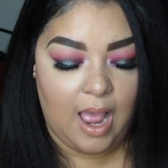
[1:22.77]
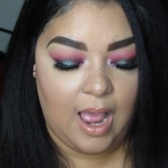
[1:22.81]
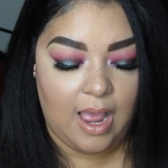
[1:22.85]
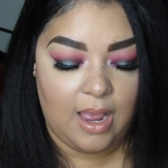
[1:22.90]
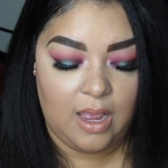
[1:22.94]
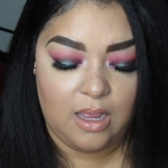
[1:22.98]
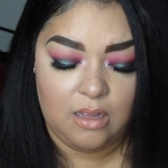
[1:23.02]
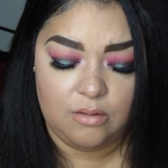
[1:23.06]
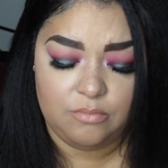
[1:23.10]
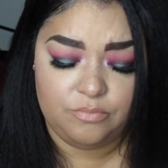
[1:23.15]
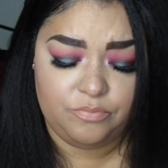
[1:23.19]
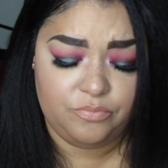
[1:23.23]

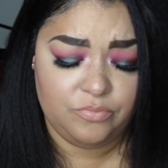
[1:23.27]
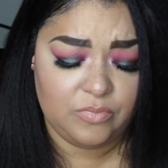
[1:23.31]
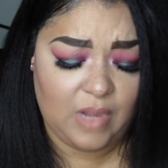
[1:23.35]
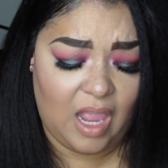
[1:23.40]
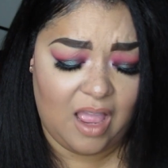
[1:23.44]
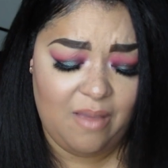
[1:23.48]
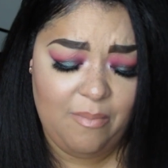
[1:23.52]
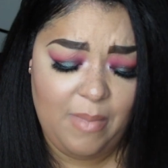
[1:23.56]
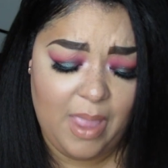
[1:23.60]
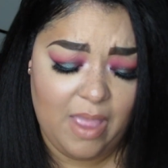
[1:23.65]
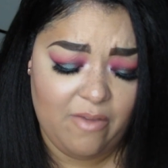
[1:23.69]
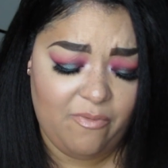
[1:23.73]

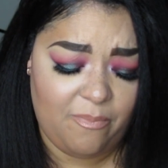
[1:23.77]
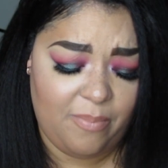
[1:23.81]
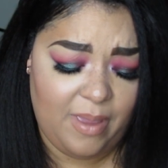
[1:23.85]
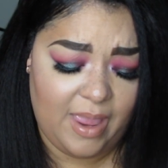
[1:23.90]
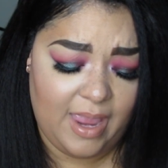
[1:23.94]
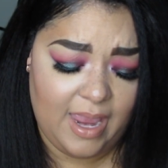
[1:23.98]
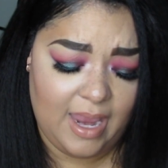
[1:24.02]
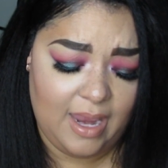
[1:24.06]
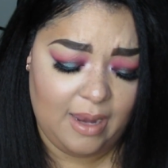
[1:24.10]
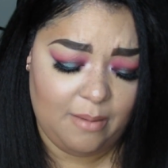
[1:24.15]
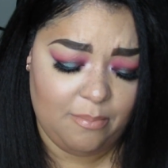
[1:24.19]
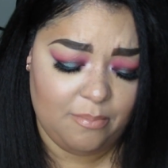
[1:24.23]
I may have
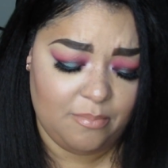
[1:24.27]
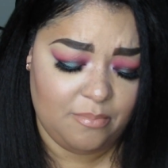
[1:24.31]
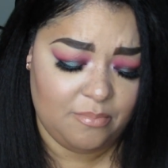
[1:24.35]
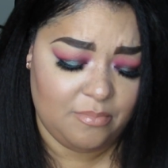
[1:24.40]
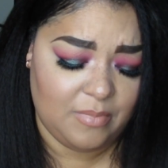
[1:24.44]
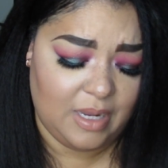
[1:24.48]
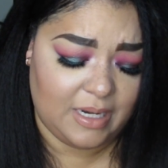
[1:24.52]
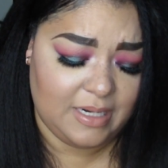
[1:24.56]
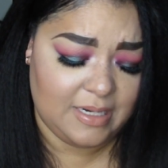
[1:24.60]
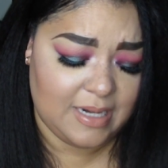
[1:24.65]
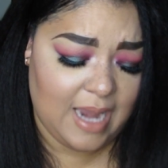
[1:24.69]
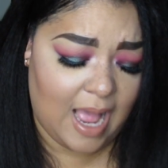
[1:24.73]
paid
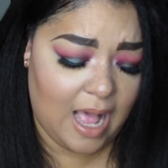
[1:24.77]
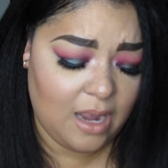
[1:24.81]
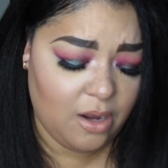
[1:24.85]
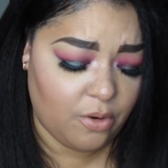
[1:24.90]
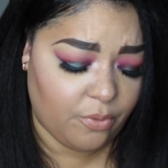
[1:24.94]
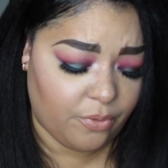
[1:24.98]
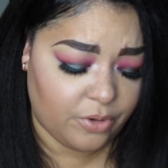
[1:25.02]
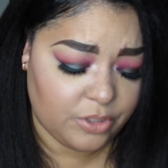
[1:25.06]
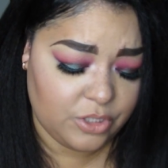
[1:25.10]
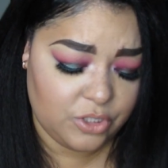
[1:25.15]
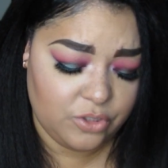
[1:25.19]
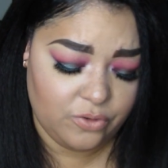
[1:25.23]
$1
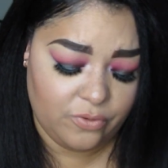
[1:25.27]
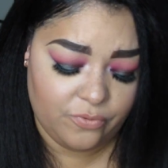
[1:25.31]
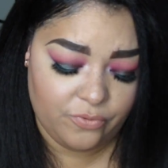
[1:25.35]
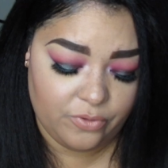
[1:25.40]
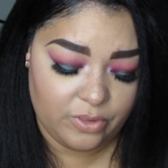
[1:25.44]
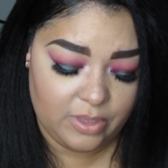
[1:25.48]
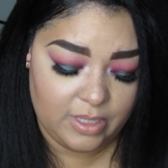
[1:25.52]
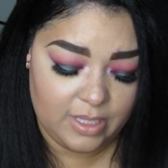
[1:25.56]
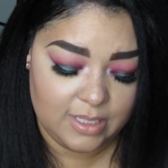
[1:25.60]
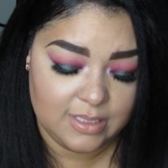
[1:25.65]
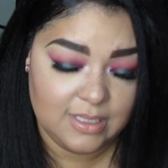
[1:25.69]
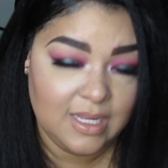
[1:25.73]
or $2
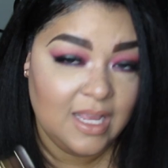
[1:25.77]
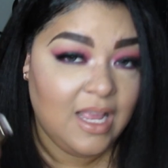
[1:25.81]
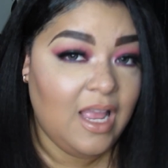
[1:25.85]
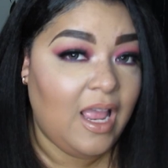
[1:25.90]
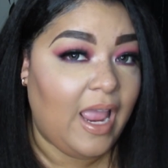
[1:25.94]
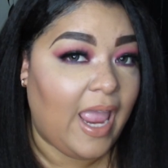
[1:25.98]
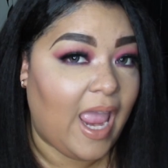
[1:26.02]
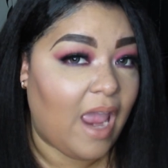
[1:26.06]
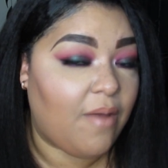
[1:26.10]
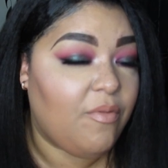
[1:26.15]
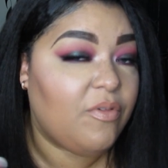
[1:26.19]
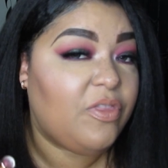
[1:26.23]
for this.
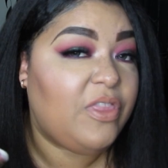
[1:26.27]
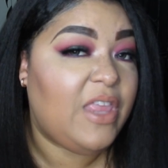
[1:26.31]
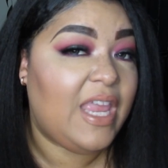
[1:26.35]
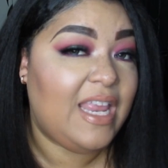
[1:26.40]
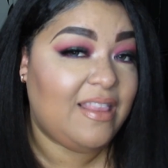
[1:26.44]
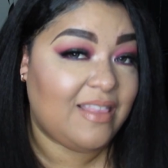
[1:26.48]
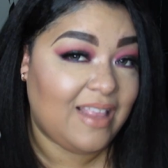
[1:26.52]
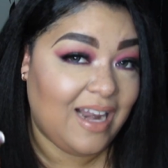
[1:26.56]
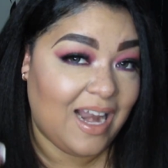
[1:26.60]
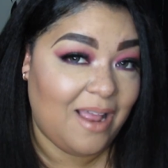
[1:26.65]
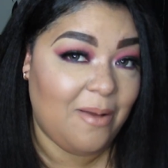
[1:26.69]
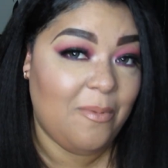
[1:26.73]

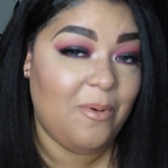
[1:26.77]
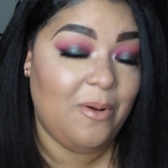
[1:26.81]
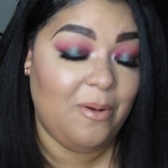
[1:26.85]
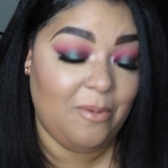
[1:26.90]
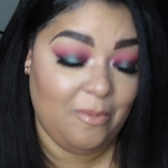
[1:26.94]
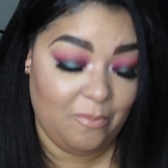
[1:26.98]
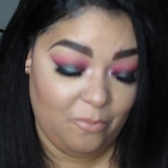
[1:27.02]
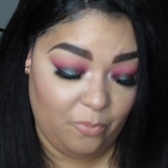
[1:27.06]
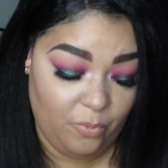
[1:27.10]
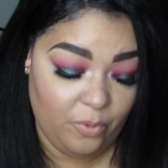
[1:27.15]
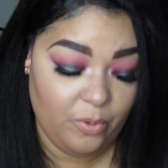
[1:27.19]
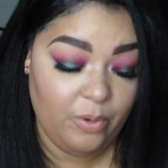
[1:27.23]
Everything that
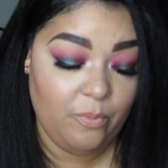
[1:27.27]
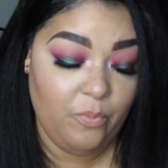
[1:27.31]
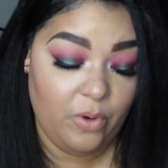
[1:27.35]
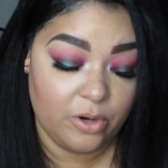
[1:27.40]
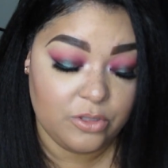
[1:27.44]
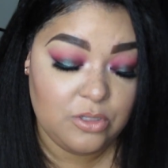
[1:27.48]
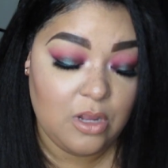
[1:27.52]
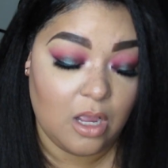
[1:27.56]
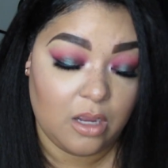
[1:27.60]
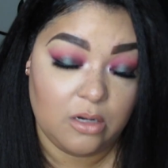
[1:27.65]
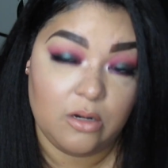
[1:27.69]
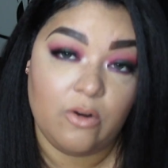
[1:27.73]

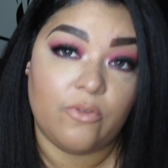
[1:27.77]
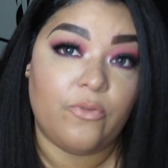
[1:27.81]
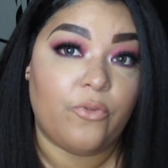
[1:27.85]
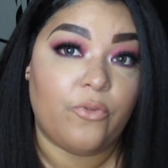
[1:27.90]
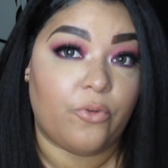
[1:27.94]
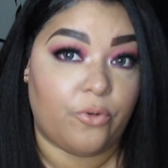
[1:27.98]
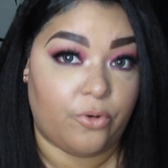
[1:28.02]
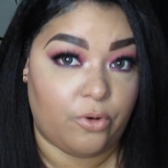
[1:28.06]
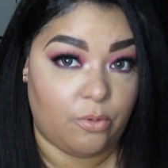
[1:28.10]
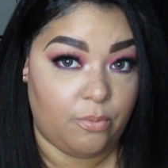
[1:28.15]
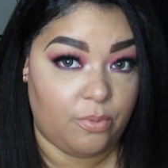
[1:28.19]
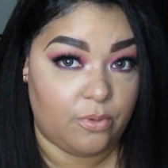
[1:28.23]
we're talking
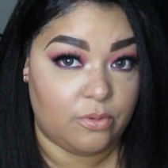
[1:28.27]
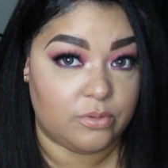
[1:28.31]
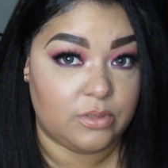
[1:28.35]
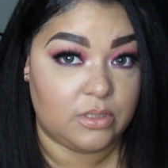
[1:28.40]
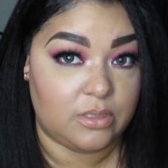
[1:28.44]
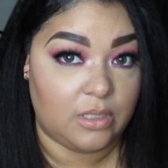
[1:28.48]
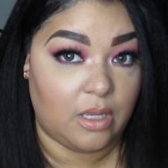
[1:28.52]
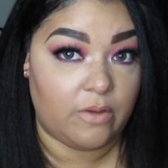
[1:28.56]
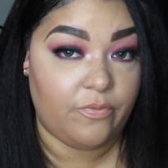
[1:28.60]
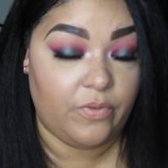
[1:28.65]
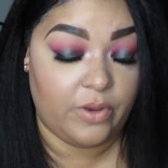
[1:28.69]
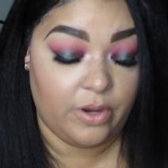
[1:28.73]
affordable
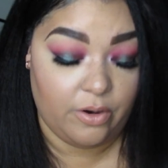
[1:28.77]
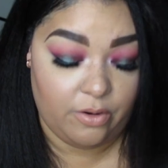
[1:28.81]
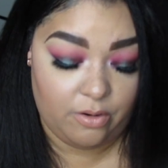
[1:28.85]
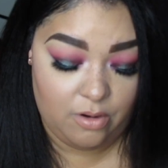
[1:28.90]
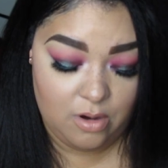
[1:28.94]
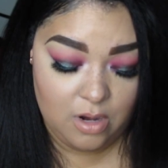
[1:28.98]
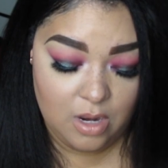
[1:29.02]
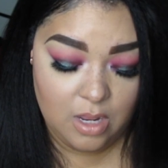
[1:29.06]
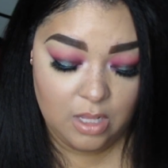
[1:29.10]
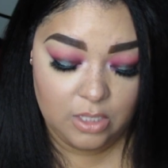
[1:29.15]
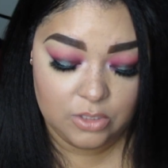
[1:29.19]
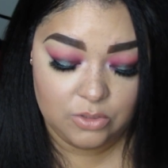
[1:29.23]
stuff here.
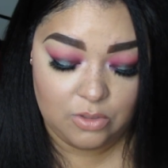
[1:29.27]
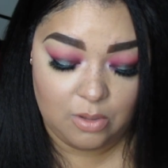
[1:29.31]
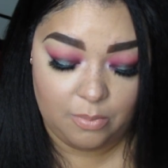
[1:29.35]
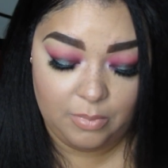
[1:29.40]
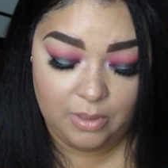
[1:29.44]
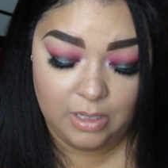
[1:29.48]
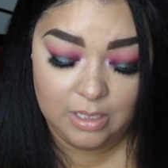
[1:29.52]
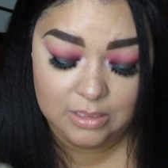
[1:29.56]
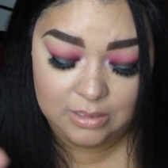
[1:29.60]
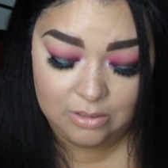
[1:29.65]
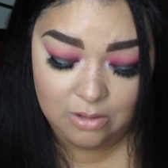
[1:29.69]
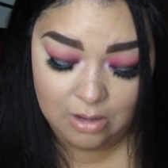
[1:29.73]
So I'm
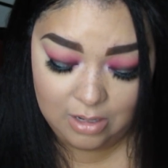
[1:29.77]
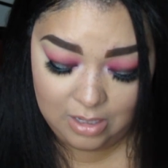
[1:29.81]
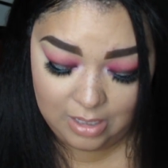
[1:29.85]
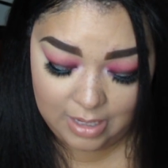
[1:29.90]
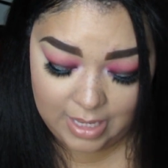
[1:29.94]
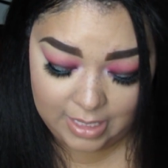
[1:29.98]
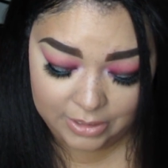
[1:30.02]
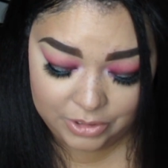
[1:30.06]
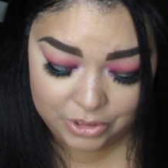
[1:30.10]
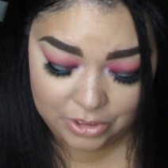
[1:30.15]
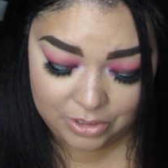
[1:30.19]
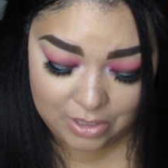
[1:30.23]
just gonna
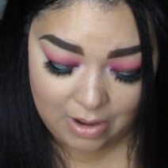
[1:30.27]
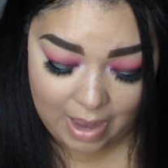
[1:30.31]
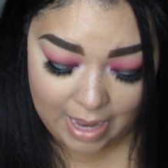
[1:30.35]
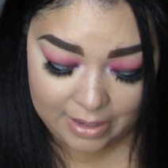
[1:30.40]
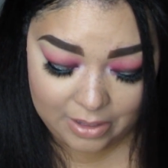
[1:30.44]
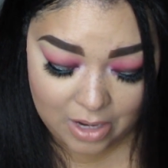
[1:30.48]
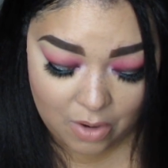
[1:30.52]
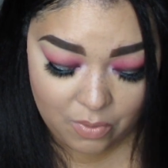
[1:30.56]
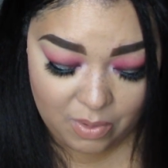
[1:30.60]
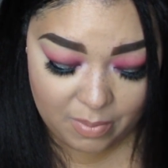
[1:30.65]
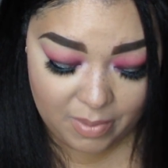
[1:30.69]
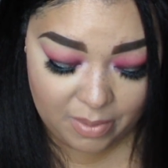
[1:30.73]
let you know, I
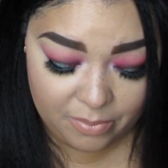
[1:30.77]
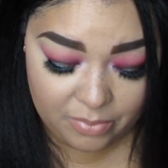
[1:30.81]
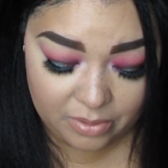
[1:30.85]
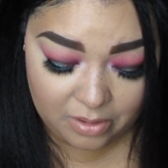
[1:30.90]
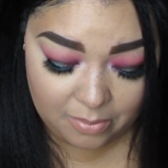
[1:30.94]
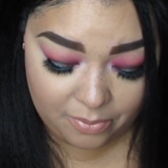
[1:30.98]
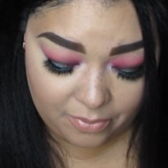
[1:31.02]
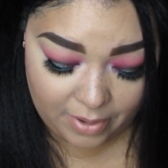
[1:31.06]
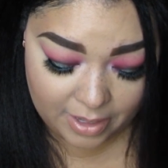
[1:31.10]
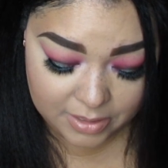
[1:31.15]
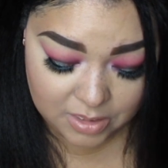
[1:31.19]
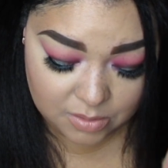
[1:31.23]
don't remember the
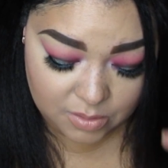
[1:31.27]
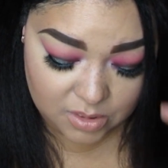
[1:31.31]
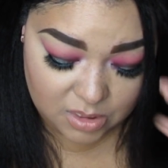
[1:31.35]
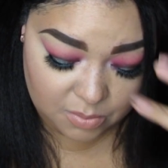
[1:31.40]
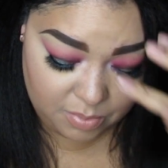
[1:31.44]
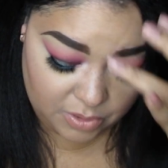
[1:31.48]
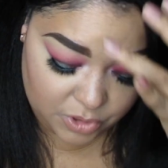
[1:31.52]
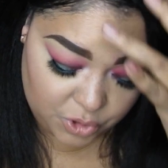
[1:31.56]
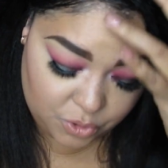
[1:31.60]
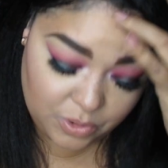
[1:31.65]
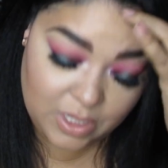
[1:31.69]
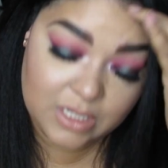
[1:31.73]
prices,
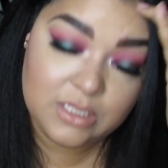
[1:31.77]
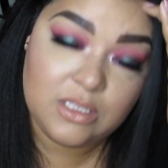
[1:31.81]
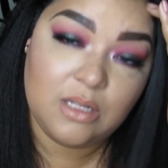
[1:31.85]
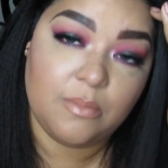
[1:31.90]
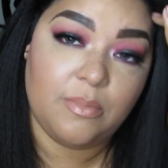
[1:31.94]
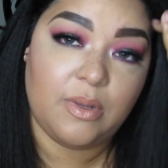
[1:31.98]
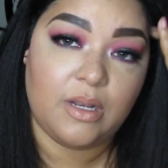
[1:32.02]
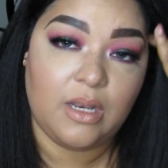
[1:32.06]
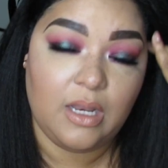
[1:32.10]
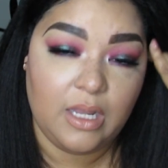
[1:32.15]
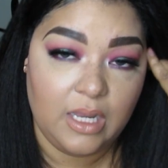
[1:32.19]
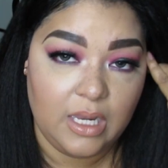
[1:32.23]
but trust and
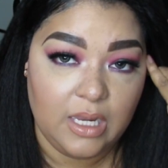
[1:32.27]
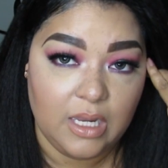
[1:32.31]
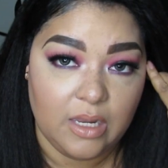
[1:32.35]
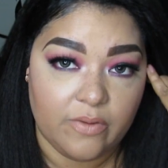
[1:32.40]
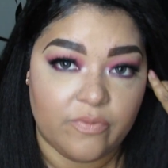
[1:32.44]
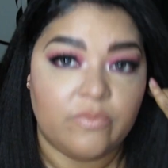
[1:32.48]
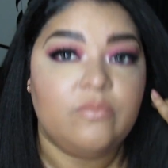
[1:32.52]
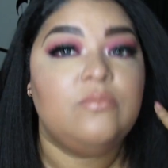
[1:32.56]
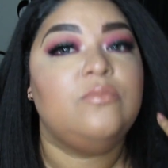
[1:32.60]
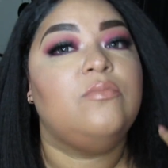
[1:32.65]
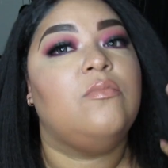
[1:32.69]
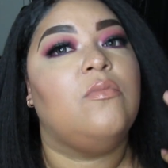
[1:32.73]
believe
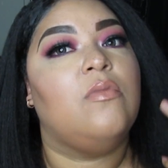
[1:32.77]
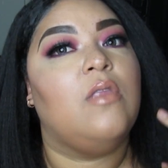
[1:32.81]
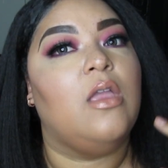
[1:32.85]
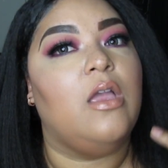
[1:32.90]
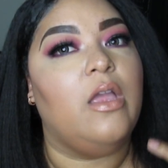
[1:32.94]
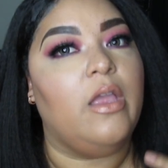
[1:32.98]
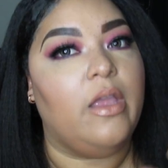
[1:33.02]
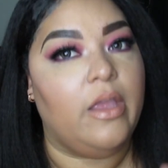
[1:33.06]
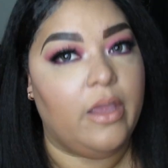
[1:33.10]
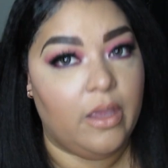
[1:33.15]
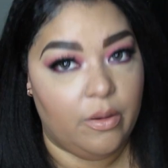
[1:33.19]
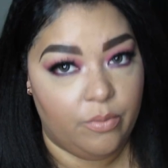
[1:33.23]

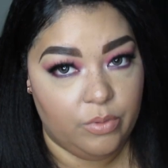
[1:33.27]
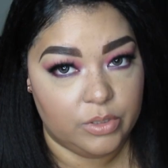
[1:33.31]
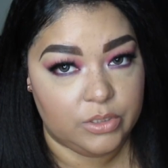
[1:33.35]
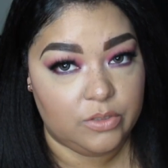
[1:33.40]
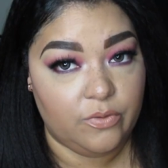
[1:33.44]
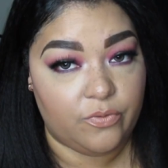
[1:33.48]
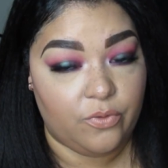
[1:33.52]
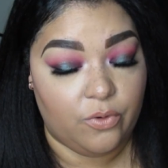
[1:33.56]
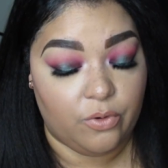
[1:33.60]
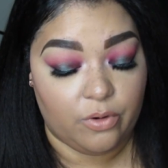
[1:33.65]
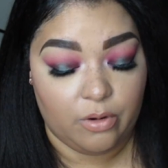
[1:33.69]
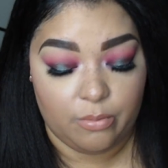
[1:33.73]
it was
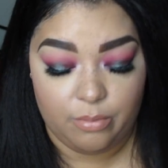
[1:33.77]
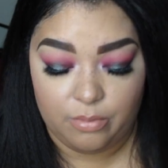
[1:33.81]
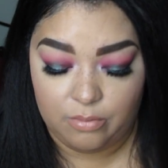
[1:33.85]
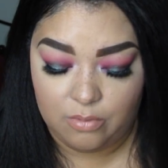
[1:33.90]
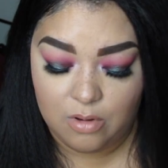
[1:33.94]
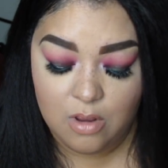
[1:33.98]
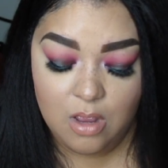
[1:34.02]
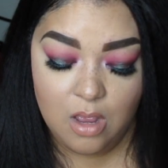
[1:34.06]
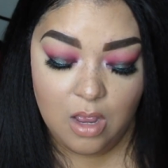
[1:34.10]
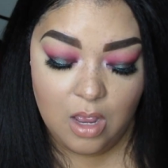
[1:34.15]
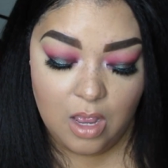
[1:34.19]
affordable.